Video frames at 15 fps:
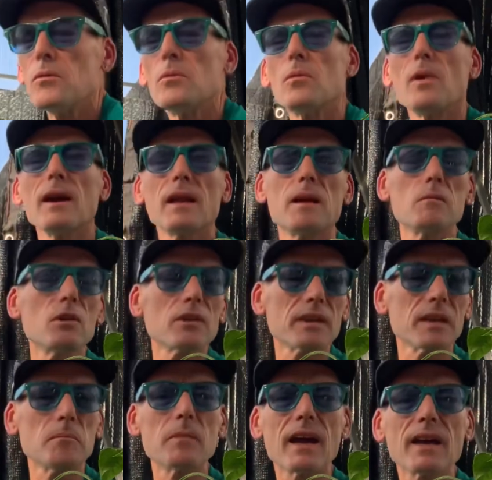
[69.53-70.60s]
while I'm
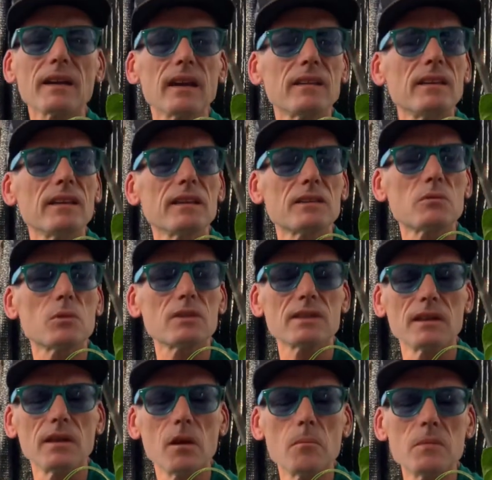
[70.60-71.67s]
looking back, I think it was
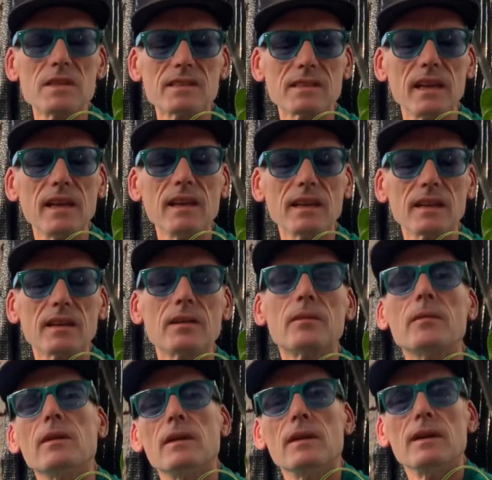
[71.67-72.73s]
a mistake
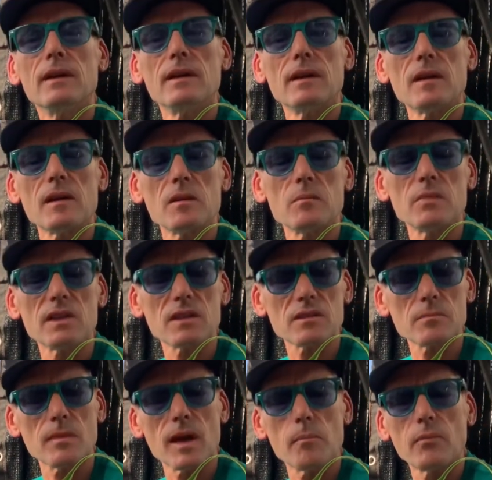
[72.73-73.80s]
because
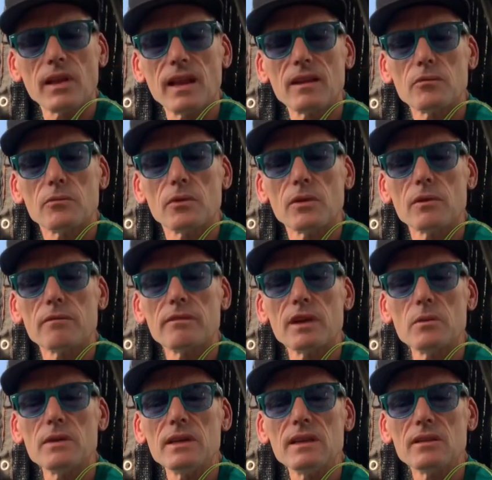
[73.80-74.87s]
my plants were
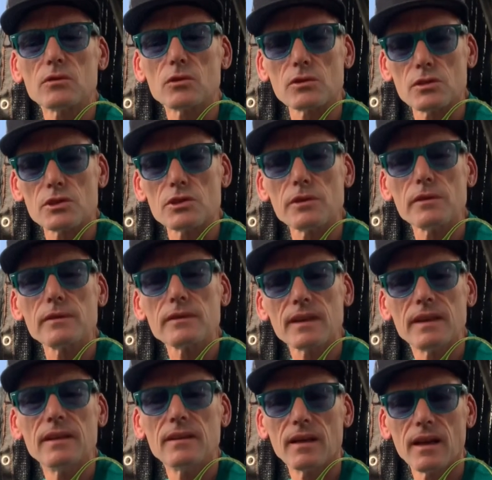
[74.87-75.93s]
very tortured,
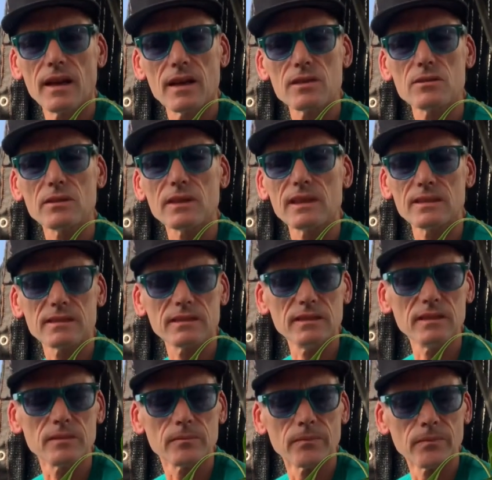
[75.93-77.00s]
as you can see.